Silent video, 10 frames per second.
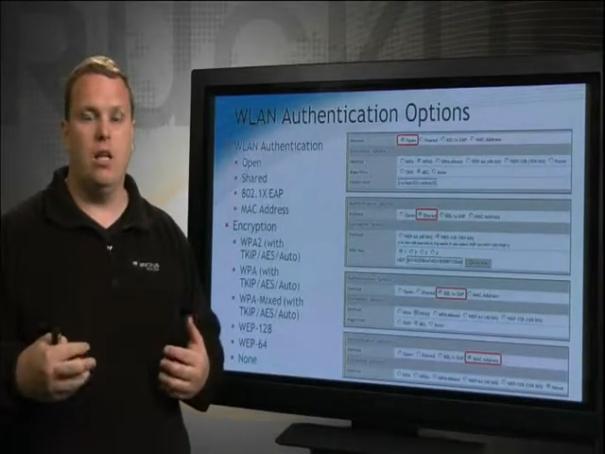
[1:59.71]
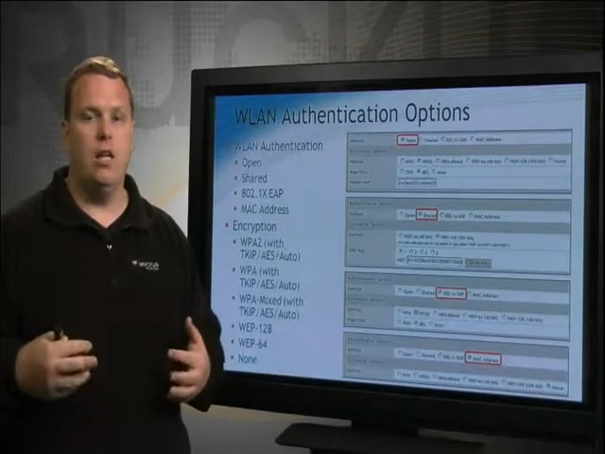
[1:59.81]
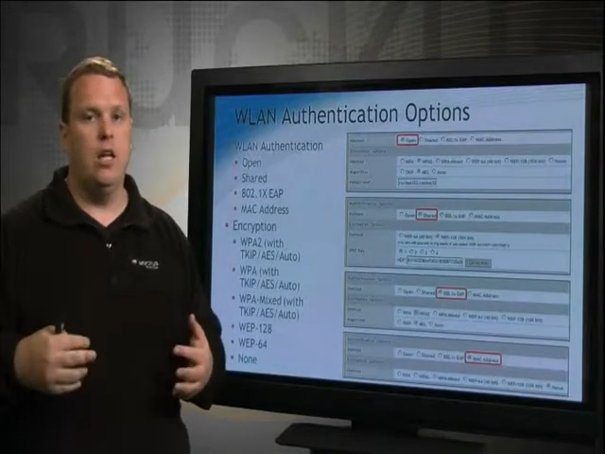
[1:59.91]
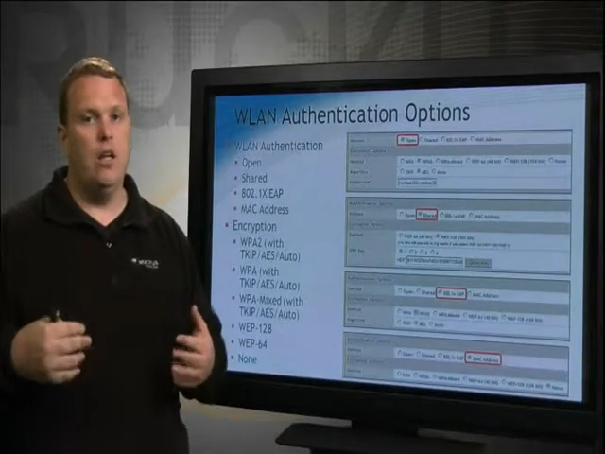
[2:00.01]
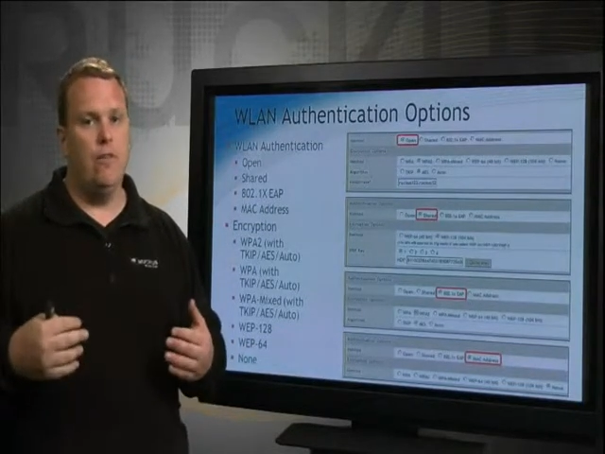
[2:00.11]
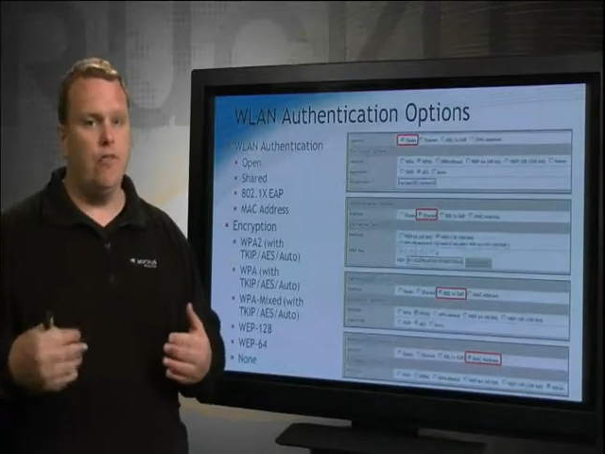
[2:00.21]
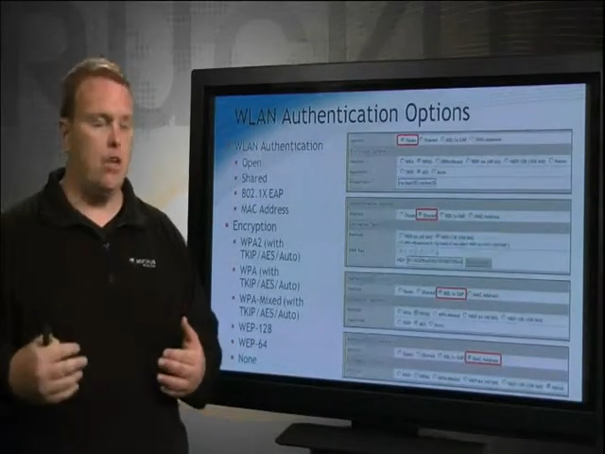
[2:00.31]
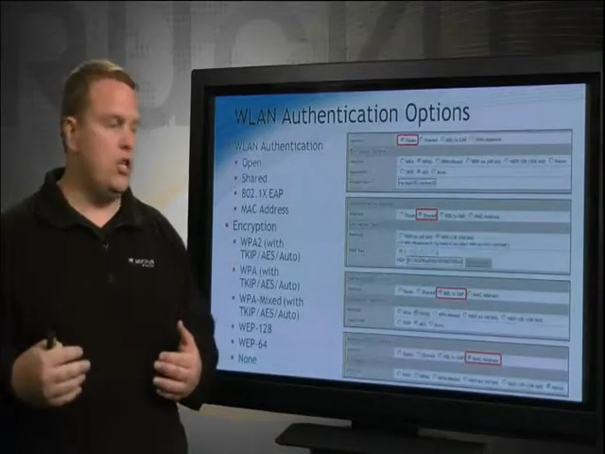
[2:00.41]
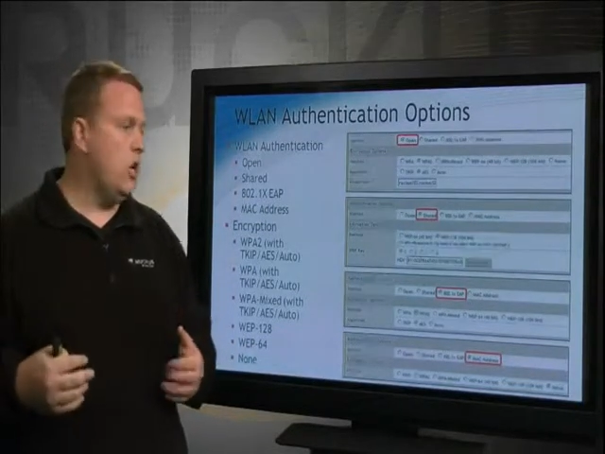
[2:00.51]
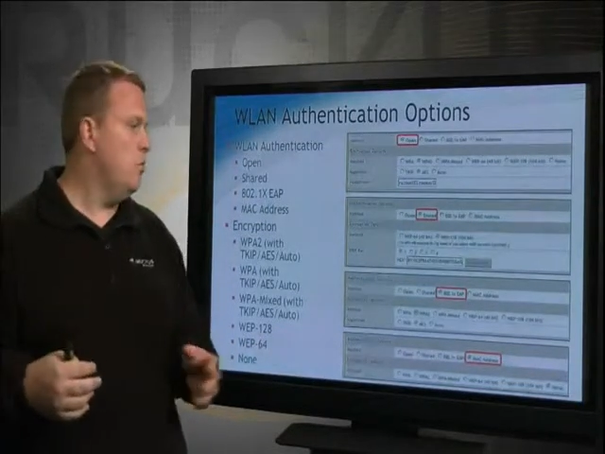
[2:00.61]
If they
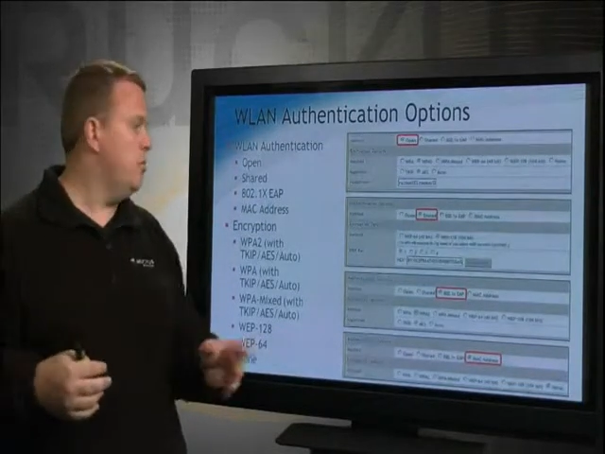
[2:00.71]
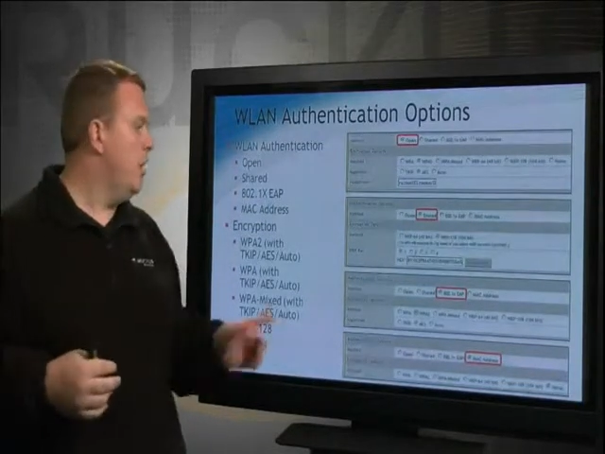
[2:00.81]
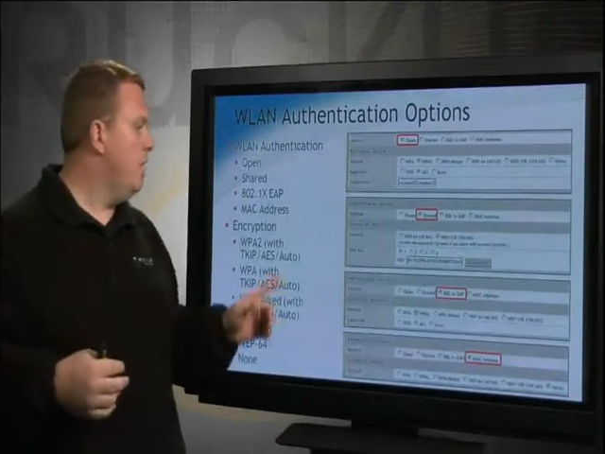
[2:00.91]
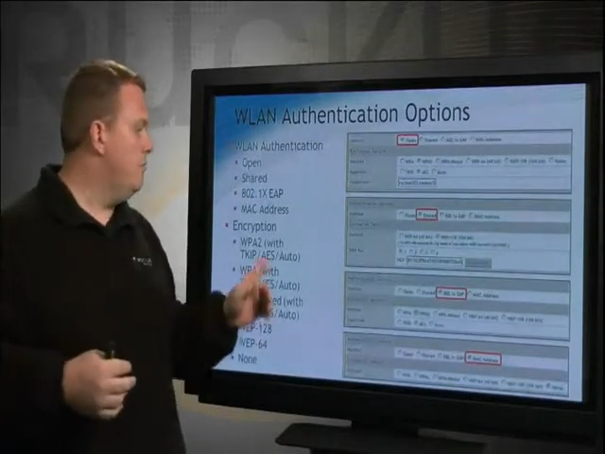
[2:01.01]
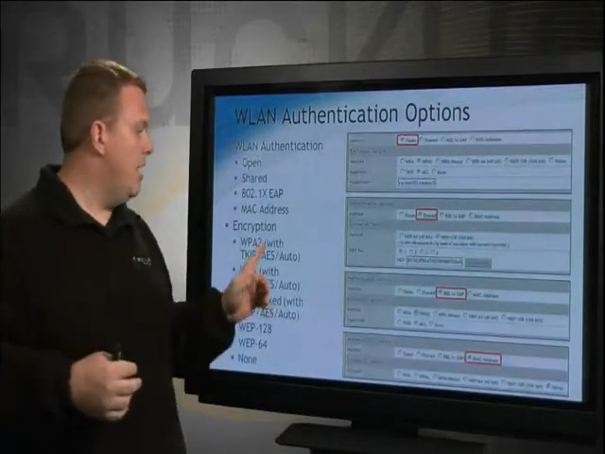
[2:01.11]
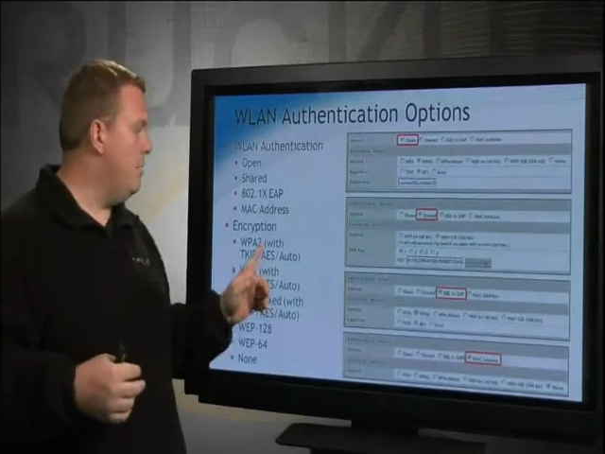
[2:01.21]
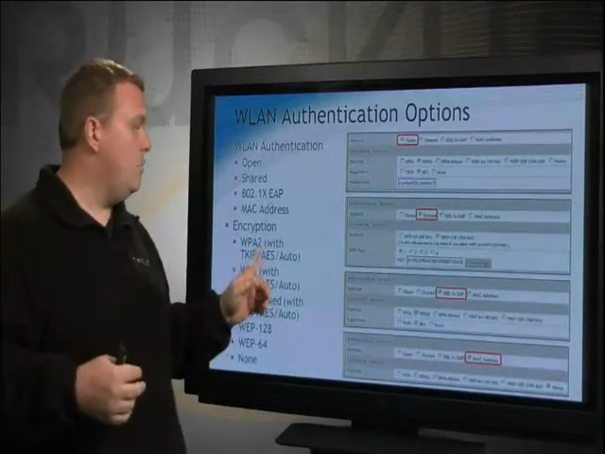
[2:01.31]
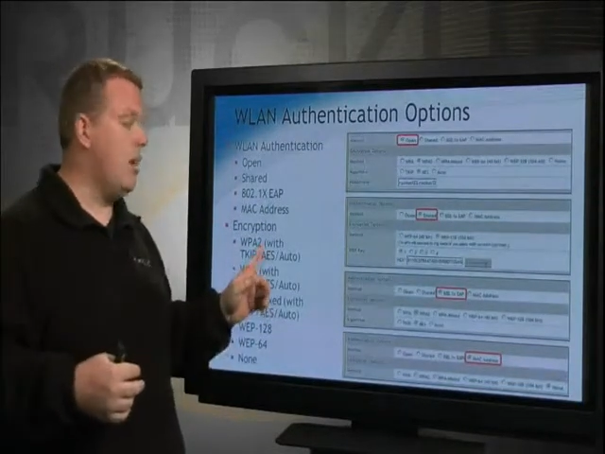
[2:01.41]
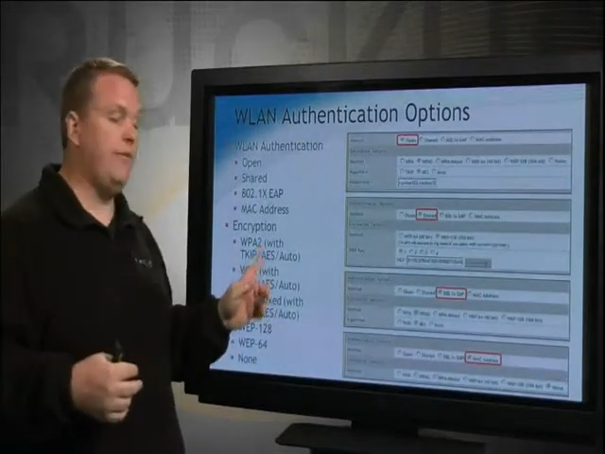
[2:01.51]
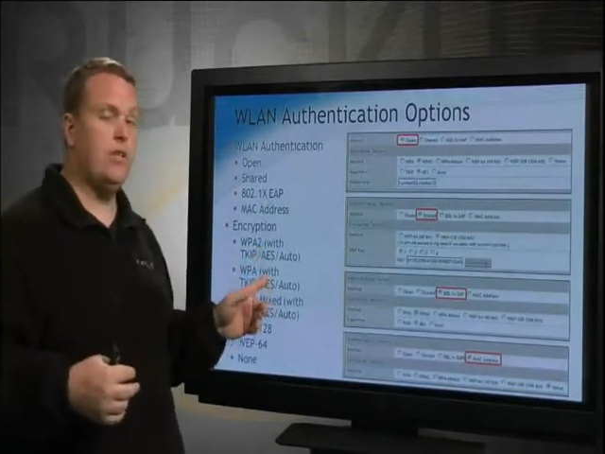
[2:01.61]
don't, maybe you have
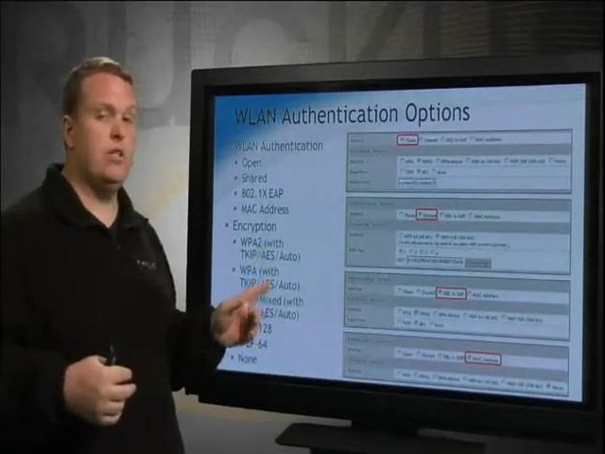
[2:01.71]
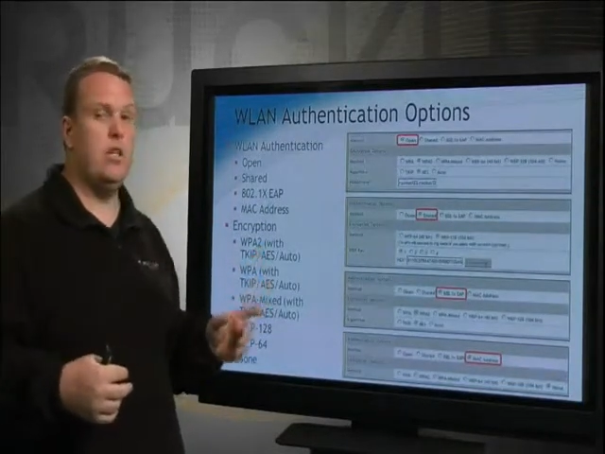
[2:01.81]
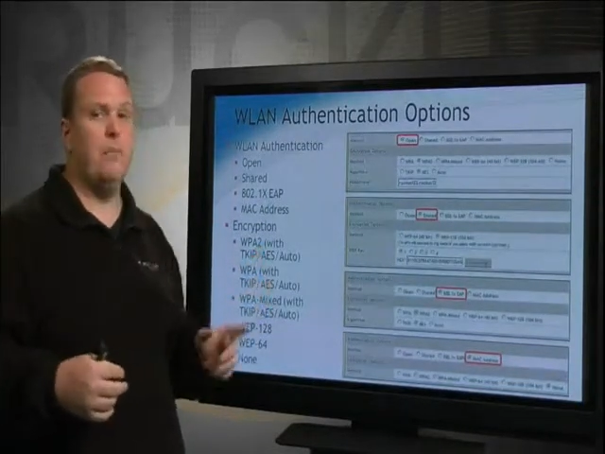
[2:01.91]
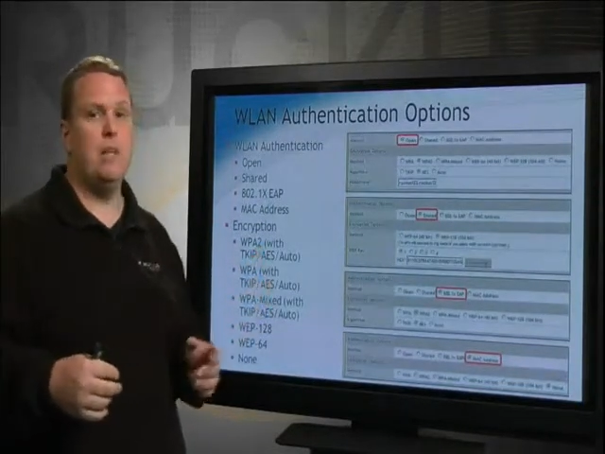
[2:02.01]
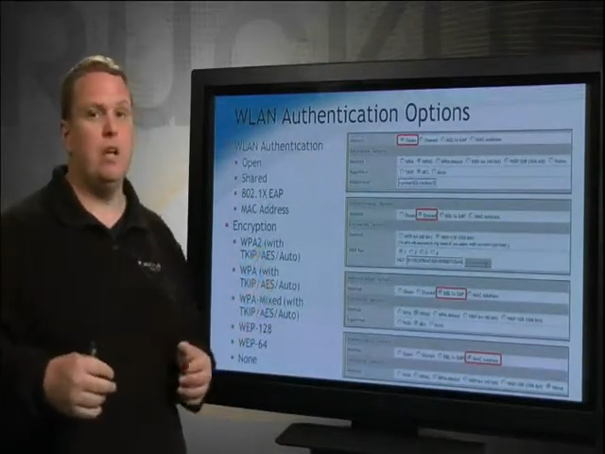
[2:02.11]
to step down to